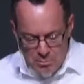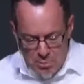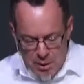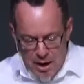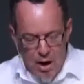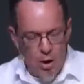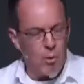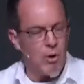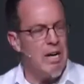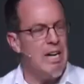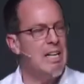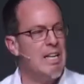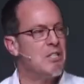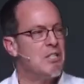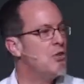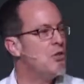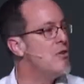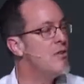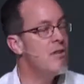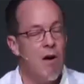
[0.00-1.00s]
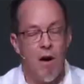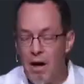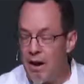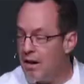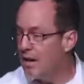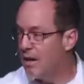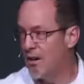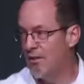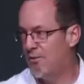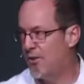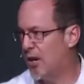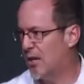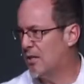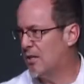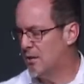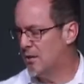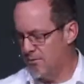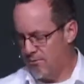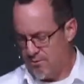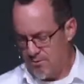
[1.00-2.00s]
power is not
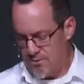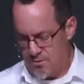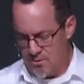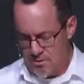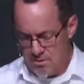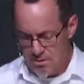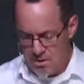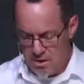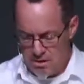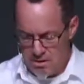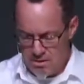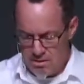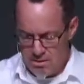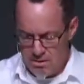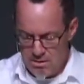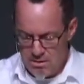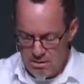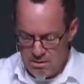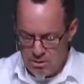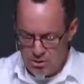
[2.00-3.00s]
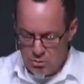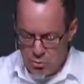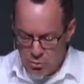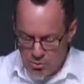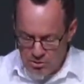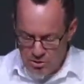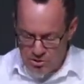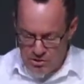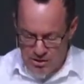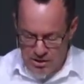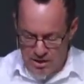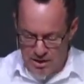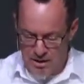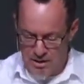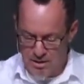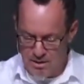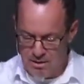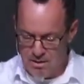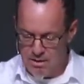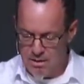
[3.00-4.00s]
ineffective towards
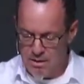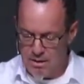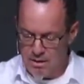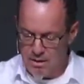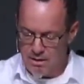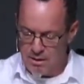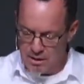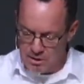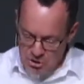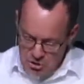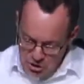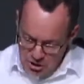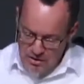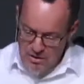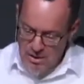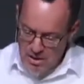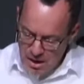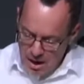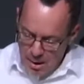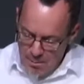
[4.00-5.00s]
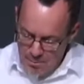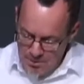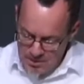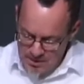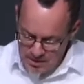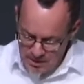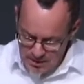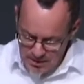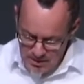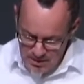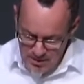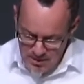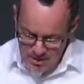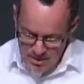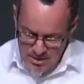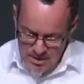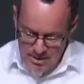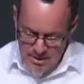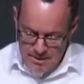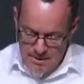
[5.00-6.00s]
sin, it's just the opposite.
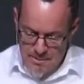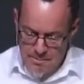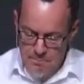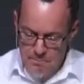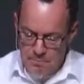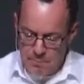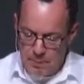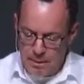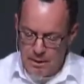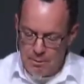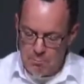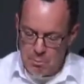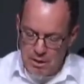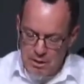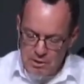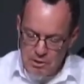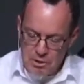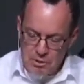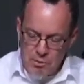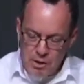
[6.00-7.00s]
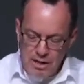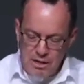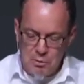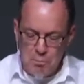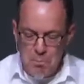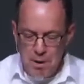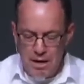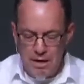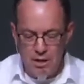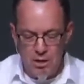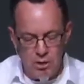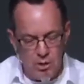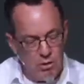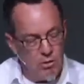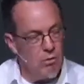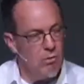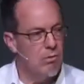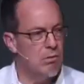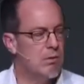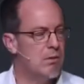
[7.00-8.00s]
Because grace made
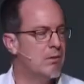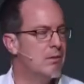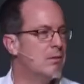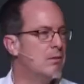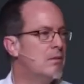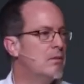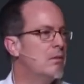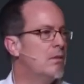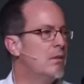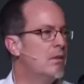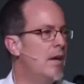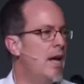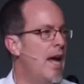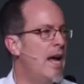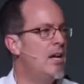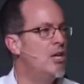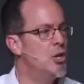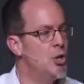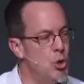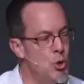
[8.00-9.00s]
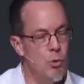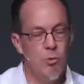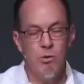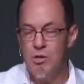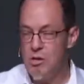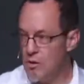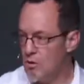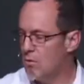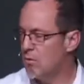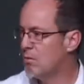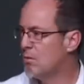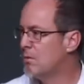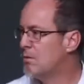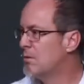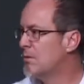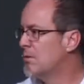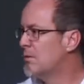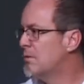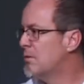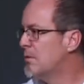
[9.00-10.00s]
you a new you
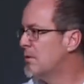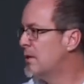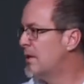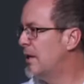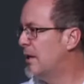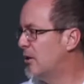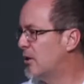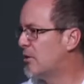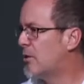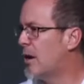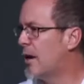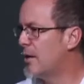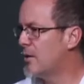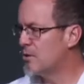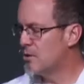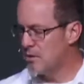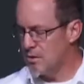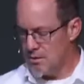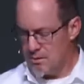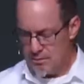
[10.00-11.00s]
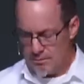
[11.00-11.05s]
in Christ.